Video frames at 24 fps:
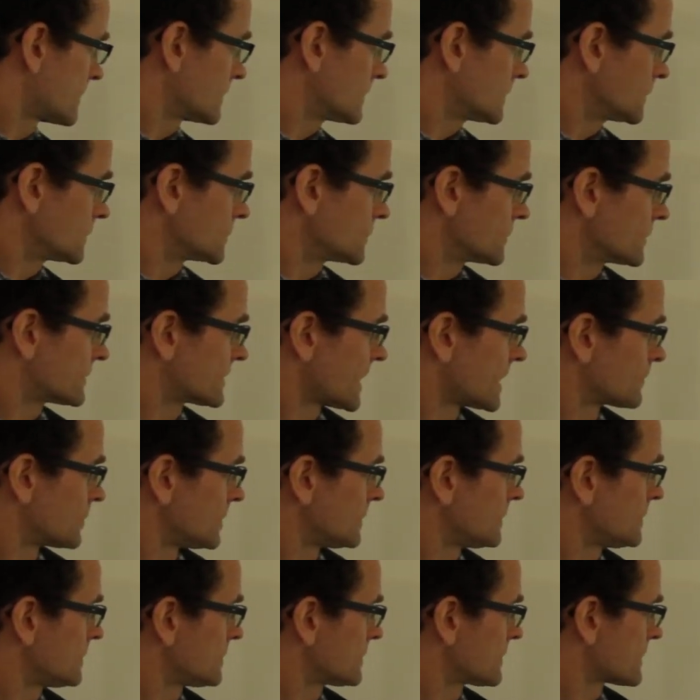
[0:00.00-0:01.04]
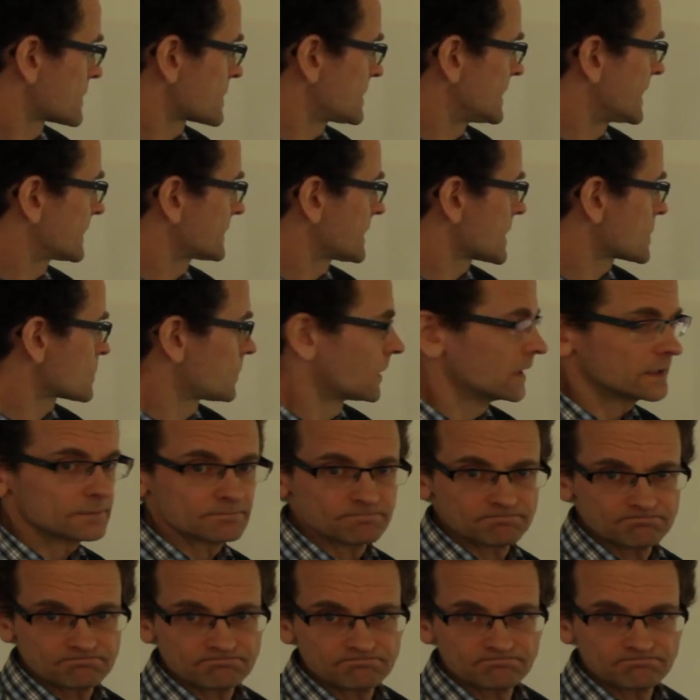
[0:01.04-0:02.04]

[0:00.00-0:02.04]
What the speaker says: Go to the table. Select this one.